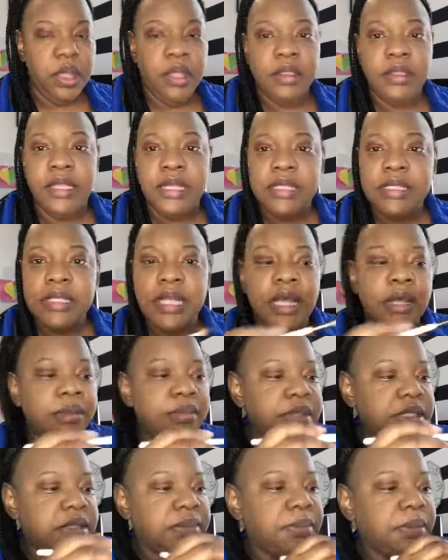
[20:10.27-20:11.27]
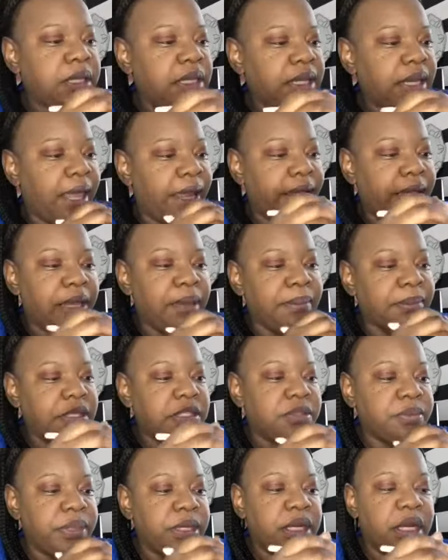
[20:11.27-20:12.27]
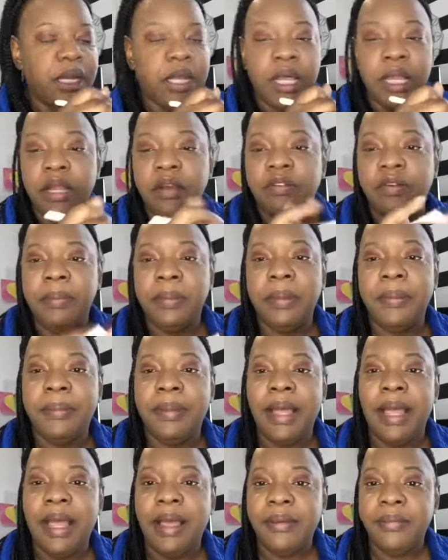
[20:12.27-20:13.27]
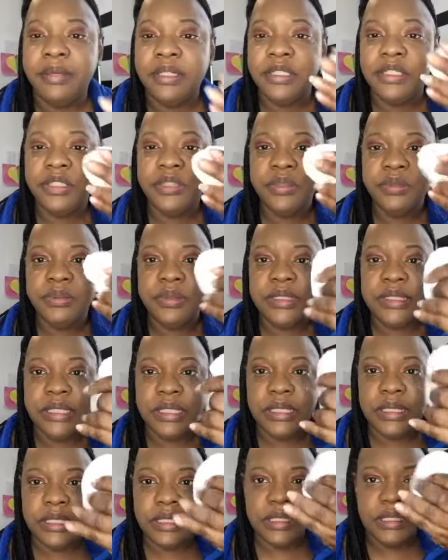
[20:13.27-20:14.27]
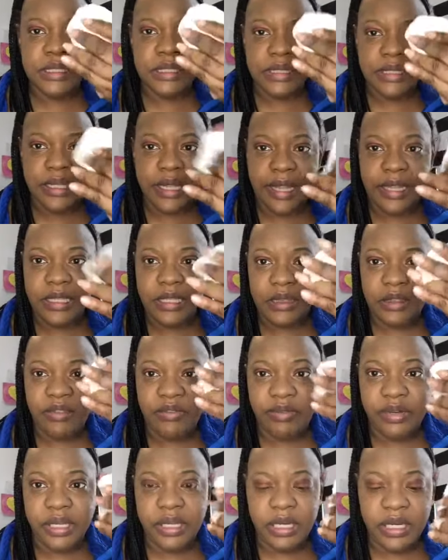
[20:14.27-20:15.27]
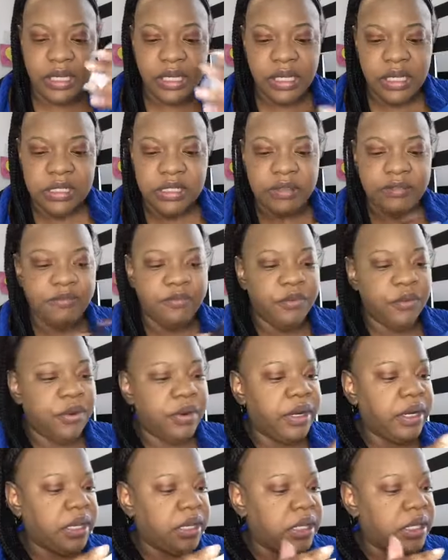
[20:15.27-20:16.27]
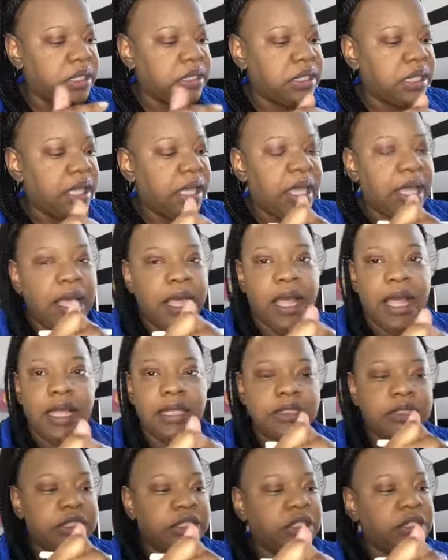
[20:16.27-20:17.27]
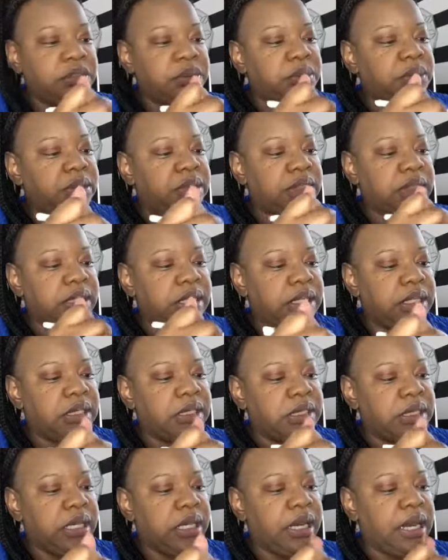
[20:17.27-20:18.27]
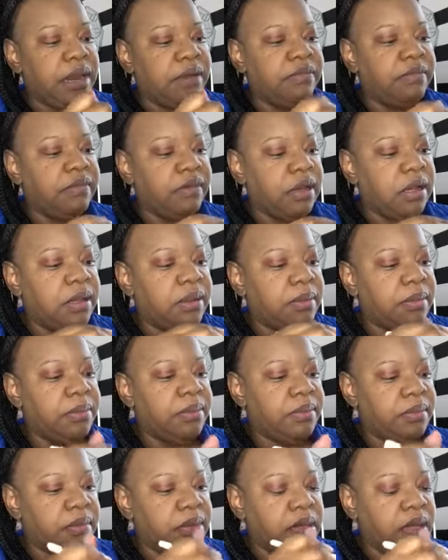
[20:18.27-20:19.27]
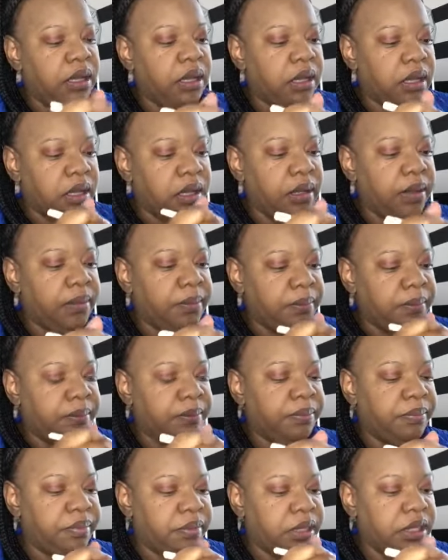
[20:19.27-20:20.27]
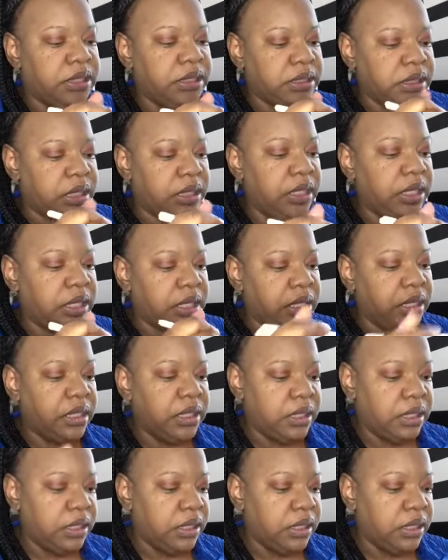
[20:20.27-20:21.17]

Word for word: This helps me, like, in between the color. Remember how I was using this? Like, three of these and four of these. I just use this and I rub the um brush in there.